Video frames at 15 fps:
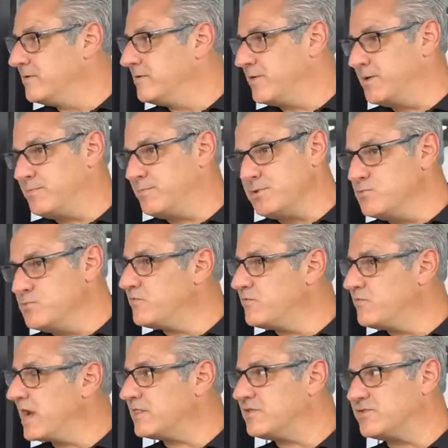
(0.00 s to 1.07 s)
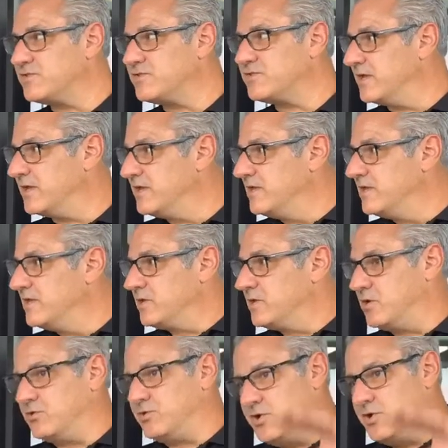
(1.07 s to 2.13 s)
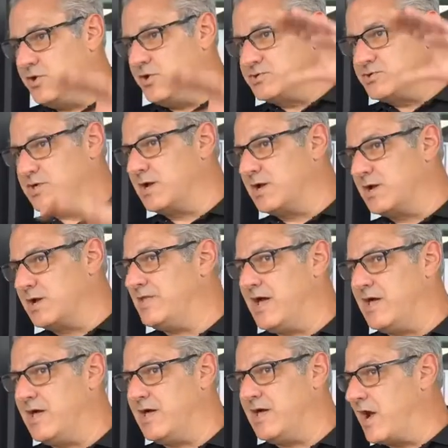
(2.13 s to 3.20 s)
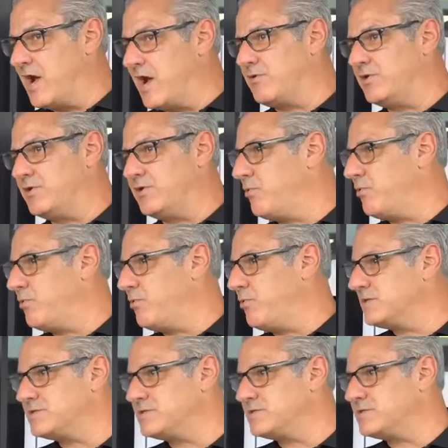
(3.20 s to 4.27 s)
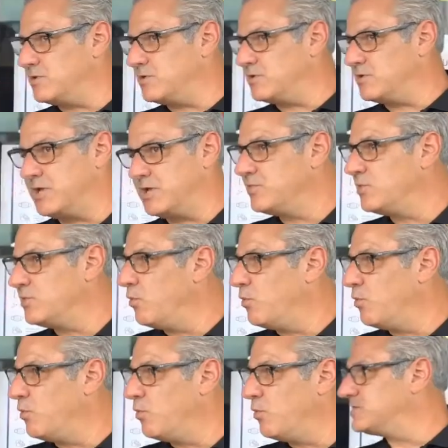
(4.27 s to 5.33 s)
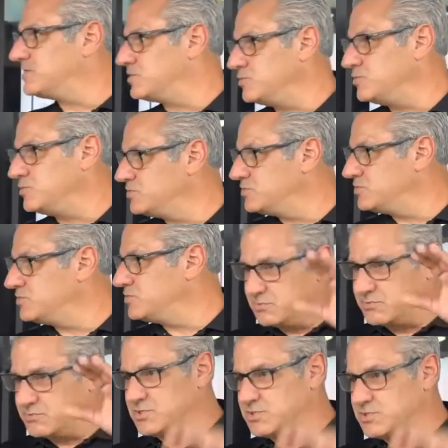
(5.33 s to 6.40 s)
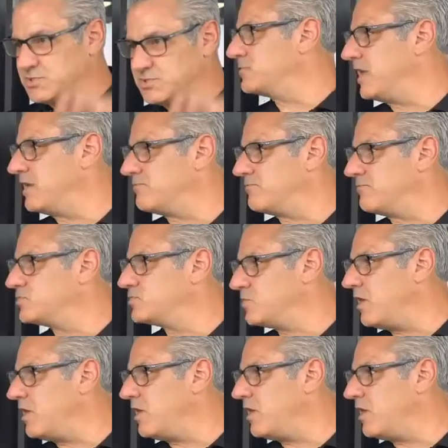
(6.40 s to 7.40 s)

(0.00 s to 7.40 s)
People are moving out of the city. Yeah. You know, the numbers are coming down. The higher end apartments, you know, beyond the one eights, the twos, those numbers are getting real soft.